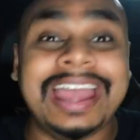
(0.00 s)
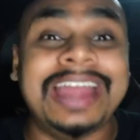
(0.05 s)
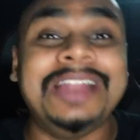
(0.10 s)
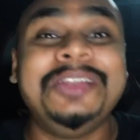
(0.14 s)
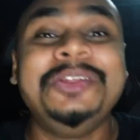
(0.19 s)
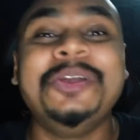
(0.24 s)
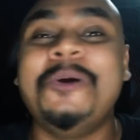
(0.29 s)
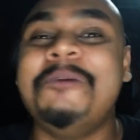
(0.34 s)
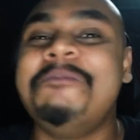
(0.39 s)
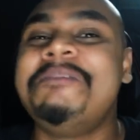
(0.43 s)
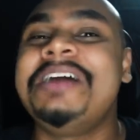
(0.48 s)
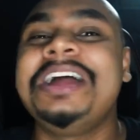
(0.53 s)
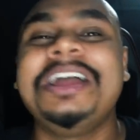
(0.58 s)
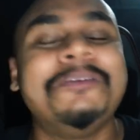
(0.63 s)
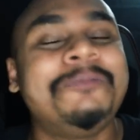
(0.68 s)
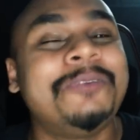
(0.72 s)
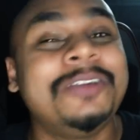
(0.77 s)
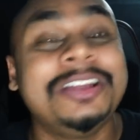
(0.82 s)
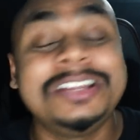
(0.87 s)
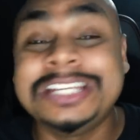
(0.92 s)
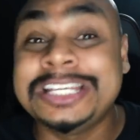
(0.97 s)
And yo, my
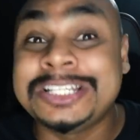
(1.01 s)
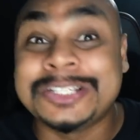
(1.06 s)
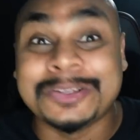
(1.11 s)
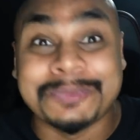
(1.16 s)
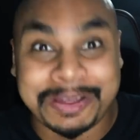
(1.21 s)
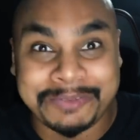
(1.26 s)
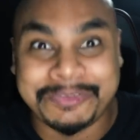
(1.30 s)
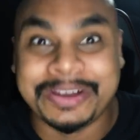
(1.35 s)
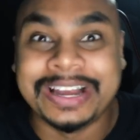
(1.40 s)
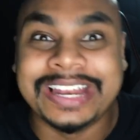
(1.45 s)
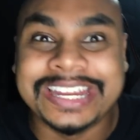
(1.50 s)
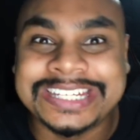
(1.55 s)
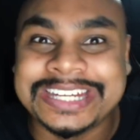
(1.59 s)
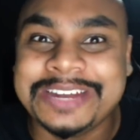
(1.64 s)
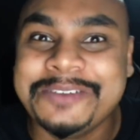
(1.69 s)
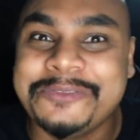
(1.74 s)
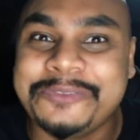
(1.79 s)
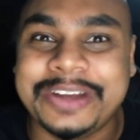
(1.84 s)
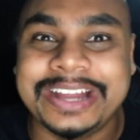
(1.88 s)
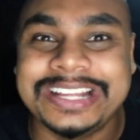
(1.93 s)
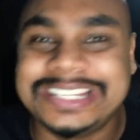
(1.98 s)
apologies to my
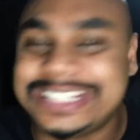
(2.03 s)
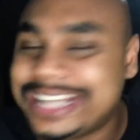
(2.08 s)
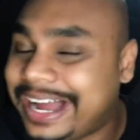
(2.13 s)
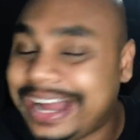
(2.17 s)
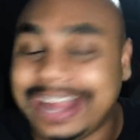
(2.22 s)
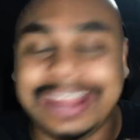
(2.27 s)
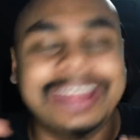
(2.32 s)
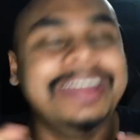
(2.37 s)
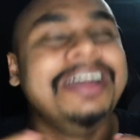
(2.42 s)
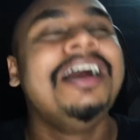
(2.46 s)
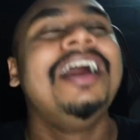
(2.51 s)
Malaysian friends. Yeah, I